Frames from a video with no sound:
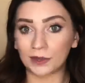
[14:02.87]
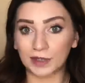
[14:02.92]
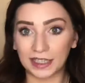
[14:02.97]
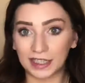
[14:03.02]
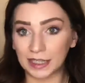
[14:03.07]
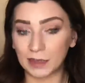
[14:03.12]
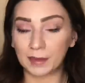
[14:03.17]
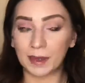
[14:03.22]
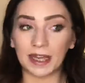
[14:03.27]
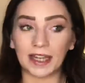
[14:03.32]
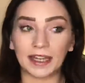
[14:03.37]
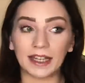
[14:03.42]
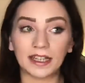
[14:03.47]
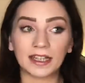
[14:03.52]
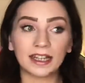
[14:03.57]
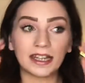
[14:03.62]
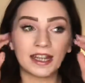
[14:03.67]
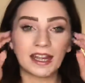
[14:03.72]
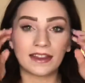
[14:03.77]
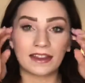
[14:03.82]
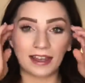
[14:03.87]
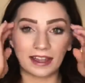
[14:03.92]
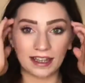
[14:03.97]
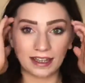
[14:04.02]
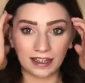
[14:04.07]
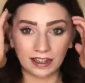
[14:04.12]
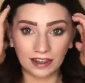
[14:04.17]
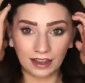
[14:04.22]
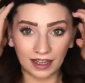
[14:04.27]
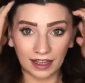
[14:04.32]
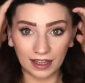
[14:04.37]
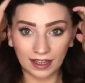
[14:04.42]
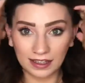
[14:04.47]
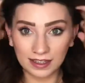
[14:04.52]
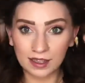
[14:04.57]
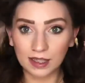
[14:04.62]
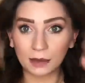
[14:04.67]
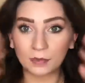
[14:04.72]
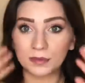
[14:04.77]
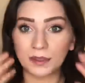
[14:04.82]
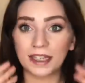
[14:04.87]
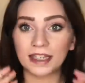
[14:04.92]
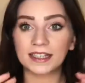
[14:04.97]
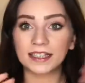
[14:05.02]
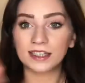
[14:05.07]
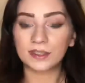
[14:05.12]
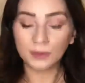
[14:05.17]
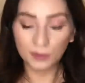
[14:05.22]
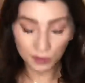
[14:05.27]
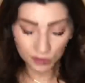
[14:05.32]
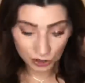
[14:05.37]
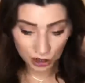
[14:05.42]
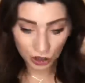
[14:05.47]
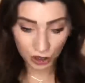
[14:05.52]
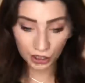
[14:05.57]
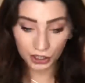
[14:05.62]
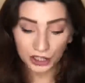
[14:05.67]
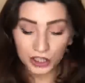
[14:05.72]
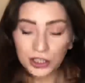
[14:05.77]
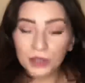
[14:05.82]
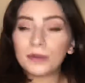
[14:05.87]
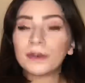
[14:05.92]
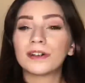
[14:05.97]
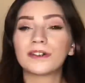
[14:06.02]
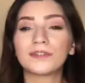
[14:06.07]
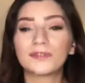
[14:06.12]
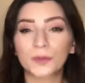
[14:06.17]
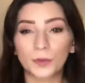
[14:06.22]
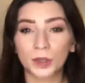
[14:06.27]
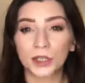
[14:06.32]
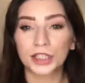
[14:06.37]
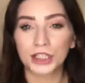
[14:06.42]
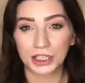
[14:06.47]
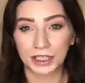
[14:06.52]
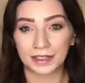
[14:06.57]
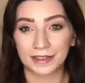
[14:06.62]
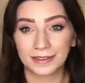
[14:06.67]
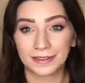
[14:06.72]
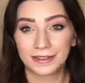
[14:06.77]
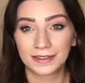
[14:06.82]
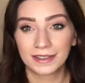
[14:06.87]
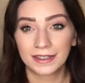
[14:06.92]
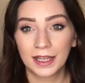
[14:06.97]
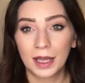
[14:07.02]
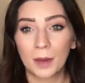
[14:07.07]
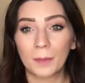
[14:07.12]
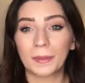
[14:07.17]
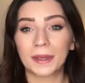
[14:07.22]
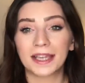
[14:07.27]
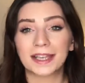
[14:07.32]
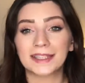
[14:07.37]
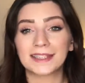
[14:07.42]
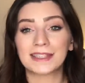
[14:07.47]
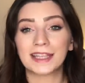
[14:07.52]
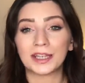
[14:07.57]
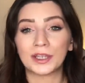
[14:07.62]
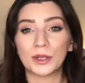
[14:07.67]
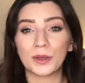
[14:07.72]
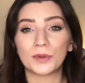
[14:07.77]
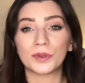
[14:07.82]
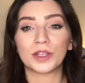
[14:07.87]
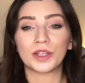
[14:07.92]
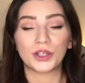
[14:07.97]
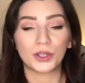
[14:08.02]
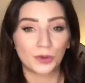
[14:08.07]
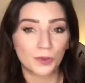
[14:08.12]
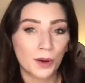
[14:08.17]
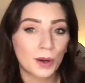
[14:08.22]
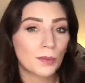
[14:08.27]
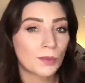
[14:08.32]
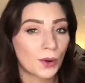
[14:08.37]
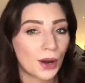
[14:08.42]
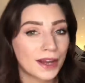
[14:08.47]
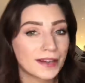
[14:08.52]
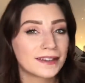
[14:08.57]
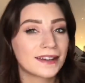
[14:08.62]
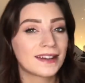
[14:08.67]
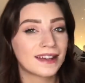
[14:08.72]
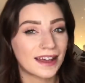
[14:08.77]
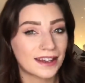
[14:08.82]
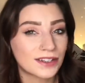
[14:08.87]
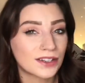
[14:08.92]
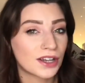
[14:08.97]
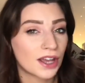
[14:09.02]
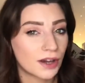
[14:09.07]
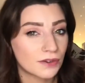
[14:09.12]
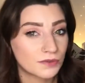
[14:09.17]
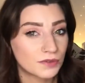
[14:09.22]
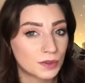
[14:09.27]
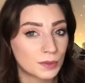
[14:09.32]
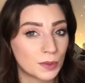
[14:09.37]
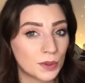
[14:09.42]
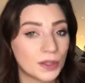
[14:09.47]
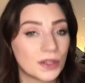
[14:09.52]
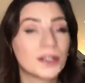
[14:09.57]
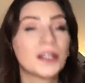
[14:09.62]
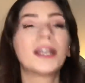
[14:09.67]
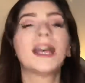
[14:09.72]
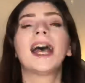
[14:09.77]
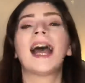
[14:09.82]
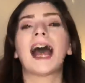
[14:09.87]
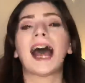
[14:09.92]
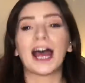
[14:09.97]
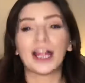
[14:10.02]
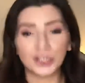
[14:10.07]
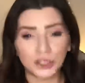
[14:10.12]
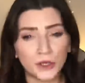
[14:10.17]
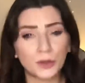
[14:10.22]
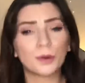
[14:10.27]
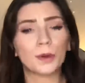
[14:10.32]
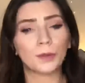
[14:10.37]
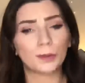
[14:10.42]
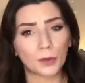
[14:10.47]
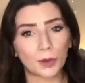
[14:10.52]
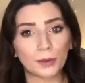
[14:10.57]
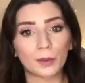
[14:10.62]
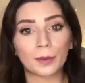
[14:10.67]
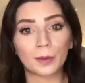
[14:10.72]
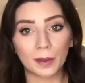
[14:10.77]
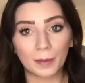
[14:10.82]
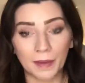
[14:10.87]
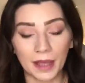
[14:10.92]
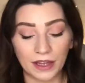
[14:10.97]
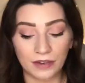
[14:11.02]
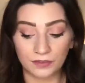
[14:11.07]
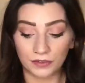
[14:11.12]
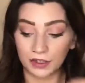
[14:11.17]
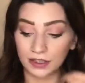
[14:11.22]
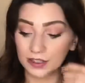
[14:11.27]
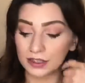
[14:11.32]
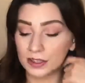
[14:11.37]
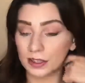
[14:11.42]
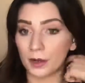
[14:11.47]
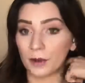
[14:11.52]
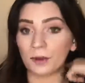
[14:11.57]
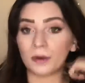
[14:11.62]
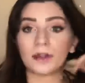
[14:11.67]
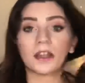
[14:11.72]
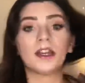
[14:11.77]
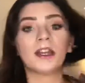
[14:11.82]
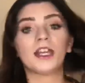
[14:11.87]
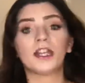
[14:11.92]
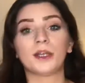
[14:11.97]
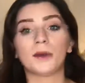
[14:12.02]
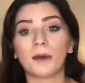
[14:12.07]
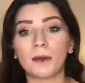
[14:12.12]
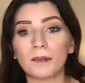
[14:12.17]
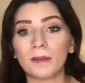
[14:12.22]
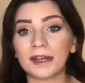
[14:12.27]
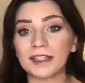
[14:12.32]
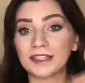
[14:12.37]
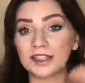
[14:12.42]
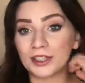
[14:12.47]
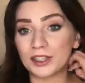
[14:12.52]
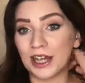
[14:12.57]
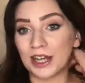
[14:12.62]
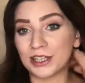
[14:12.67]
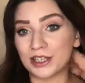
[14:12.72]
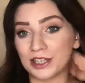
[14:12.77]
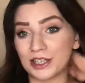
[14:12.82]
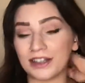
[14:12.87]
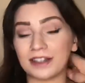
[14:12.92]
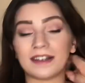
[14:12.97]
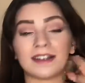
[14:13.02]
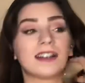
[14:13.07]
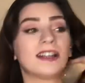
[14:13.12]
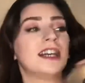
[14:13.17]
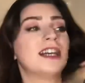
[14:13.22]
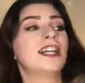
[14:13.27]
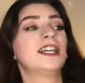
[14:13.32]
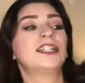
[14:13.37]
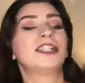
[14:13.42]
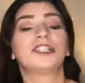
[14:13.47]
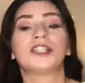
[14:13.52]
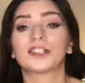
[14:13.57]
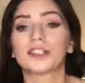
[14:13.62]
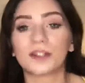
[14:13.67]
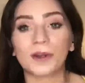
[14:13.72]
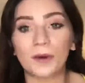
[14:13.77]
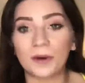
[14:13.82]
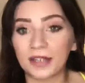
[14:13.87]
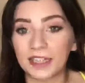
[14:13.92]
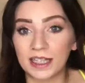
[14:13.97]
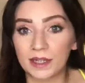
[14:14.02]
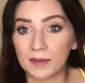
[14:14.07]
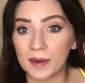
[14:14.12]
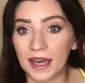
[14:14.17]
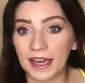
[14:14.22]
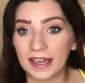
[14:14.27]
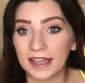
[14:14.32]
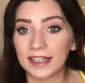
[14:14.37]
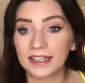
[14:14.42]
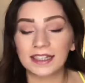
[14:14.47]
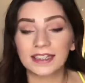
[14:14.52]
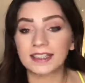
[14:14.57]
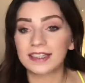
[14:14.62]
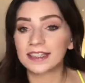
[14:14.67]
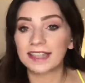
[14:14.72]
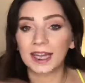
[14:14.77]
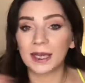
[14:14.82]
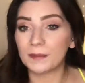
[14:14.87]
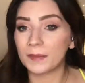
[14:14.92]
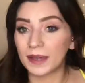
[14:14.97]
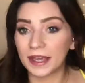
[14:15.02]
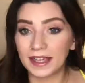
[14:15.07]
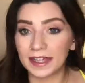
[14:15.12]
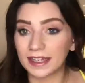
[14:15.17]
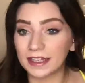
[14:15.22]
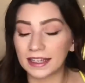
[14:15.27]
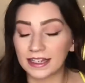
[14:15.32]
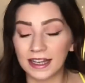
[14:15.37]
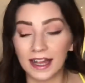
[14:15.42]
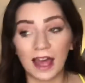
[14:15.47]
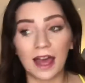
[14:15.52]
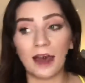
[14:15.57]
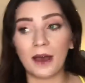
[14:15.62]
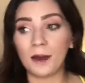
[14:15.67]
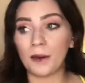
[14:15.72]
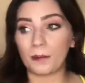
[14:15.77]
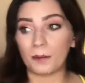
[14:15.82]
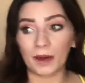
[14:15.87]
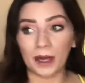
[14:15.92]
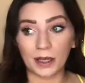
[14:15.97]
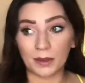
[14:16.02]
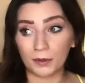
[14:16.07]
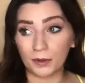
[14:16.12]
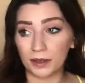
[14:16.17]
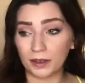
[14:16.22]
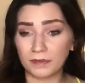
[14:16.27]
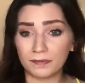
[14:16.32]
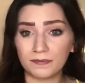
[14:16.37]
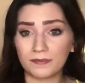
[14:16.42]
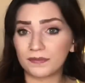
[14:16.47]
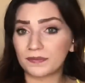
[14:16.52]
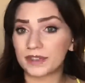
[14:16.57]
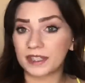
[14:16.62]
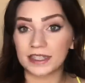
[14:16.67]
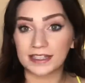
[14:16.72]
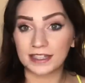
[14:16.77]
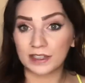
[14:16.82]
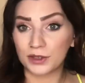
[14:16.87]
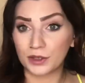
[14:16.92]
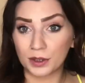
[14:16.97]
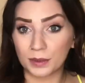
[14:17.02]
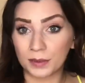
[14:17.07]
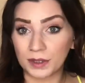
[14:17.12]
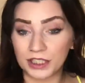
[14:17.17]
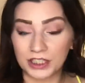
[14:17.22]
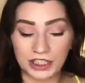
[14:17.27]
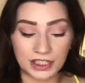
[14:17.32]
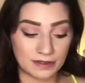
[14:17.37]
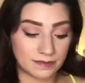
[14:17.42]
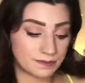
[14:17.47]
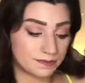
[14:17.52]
eBay, that kind of thing. And some places will charge you a fortune because they know that you are pregnant and uncomfortable, and you will probably pay for it. So you want my suggestion, just go on eBay, type it in, buy one that is in your budget,